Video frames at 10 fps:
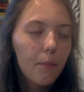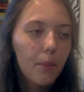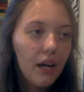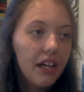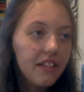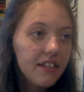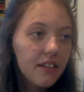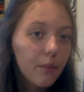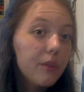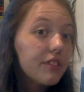but
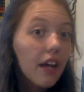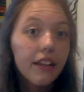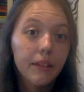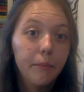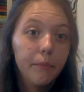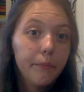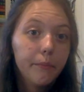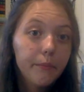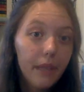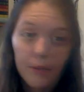we saw them.
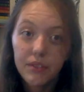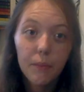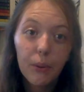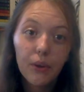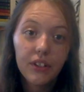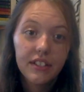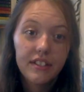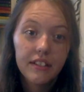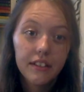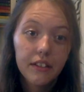It was important.